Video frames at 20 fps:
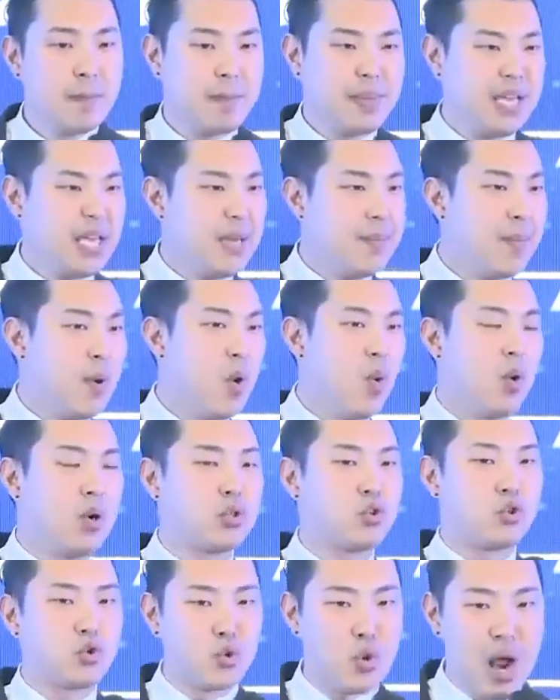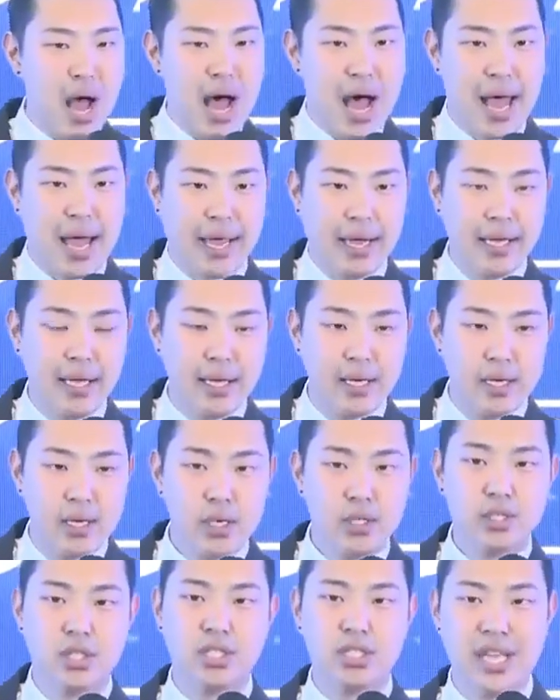People will try
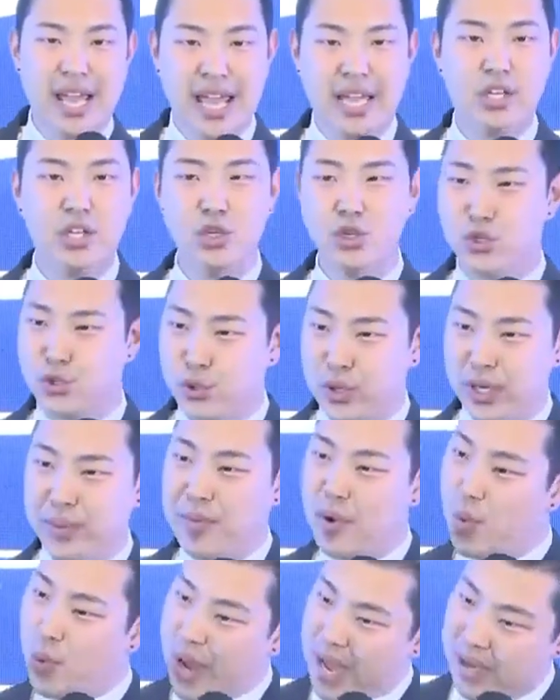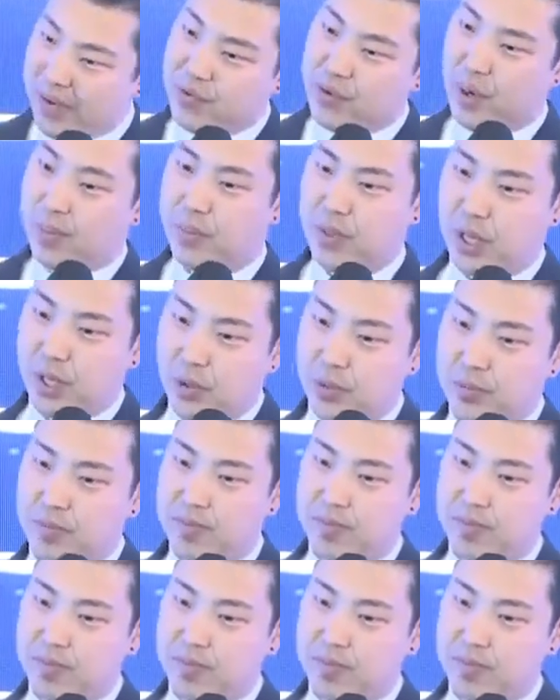to take your dream away from you.